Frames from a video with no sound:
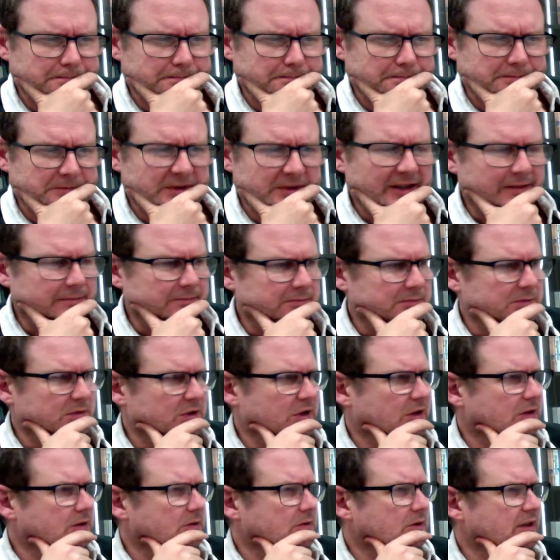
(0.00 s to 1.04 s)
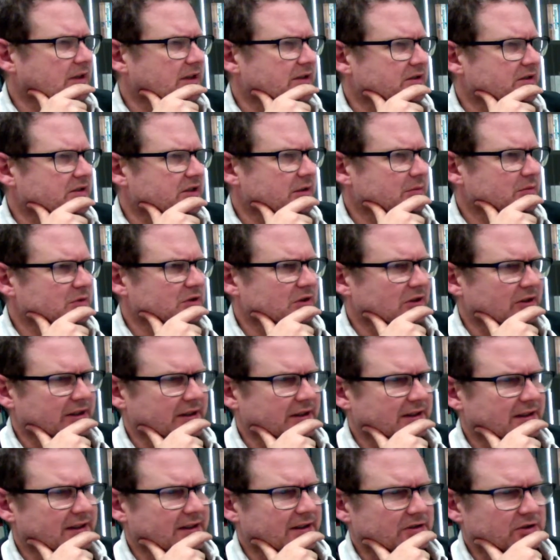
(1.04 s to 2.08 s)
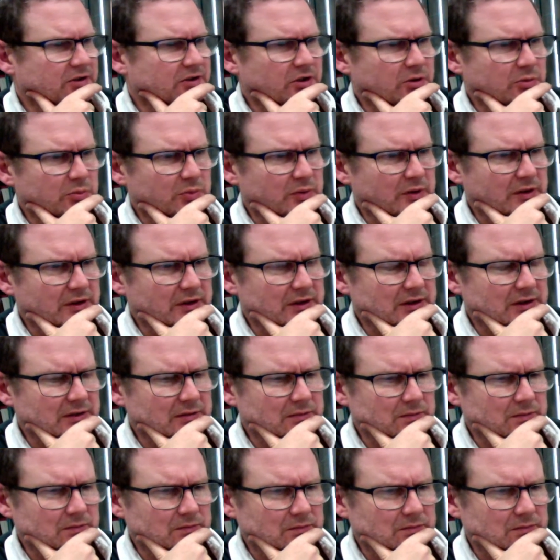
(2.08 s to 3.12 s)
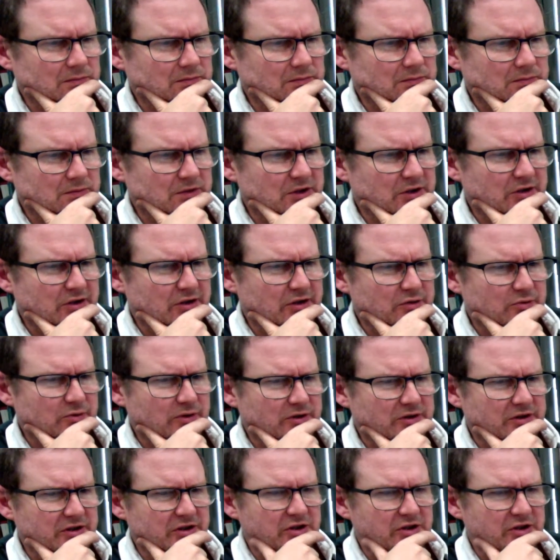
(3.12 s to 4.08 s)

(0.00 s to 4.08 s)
Yeah, so it seems like that's going to be the test strategy.